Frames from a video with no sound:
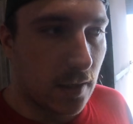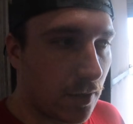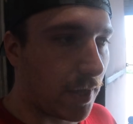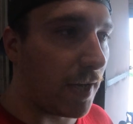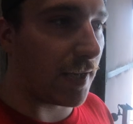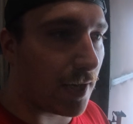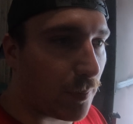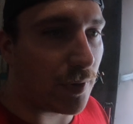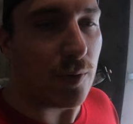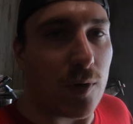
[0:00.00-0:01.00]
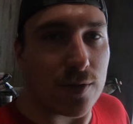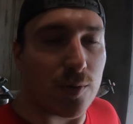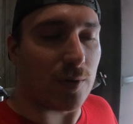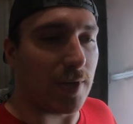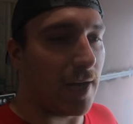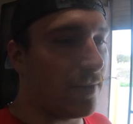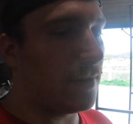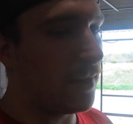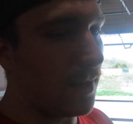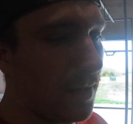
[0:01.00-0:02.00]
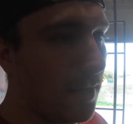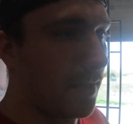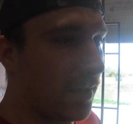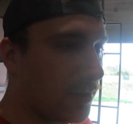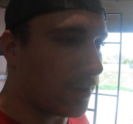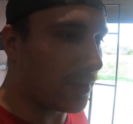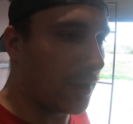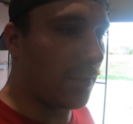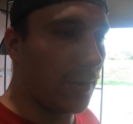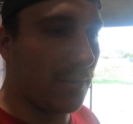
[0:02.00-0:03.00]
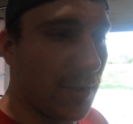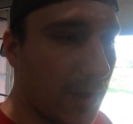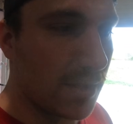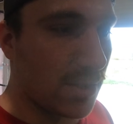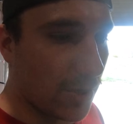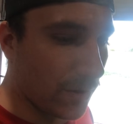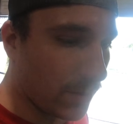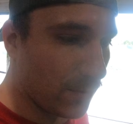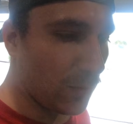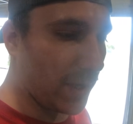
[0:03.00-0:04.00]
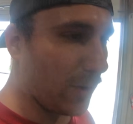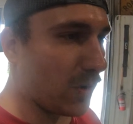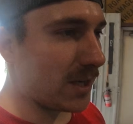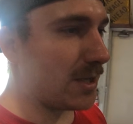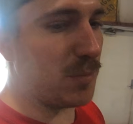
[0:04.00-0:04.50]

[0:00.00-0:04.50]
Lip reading: Okay, got it pretty well torn down. Just going over this, show you kind of what I did